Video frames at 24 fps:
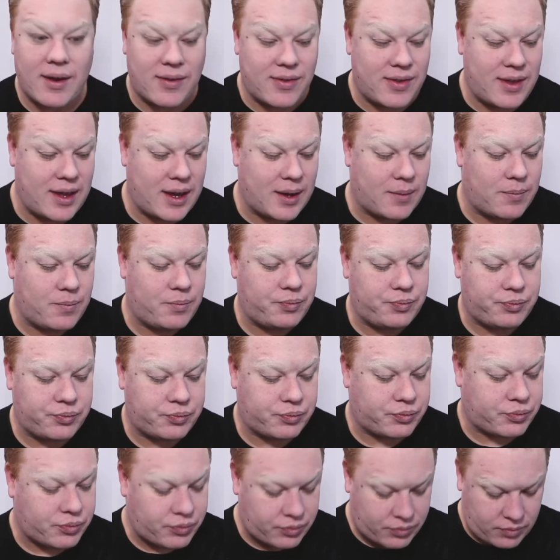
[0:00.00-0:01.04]
thing,
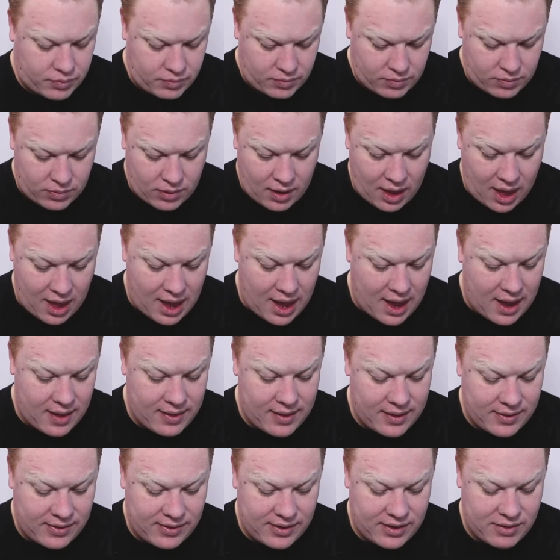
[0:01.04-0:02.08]

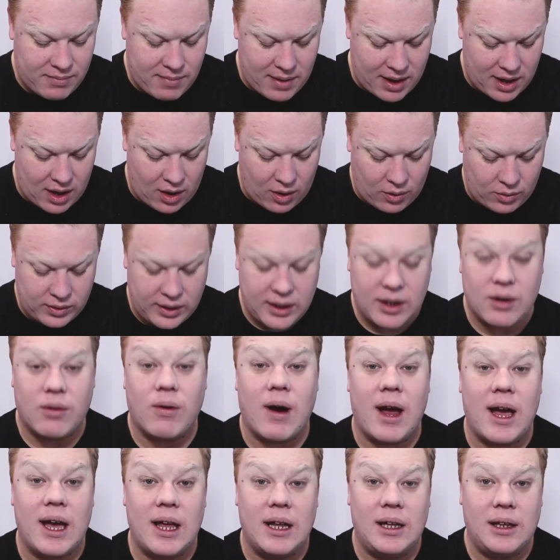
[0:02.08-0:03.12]
this is my holy
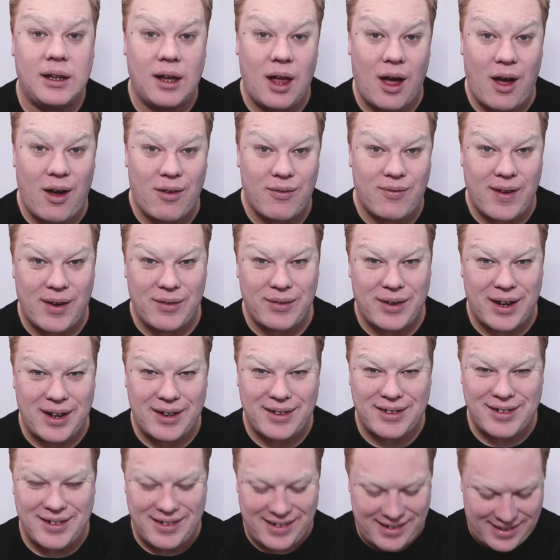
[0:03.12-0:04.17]
grail of
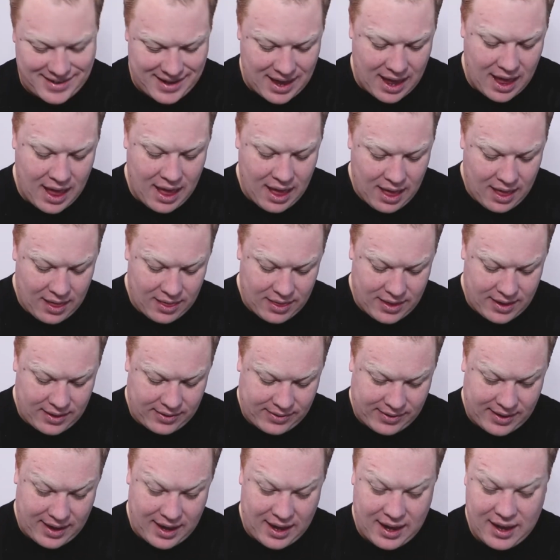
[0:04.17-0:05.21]
foundations.
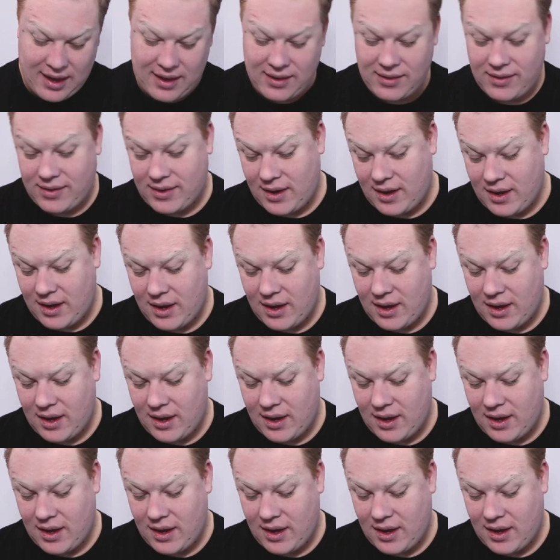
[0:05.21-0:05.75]
This is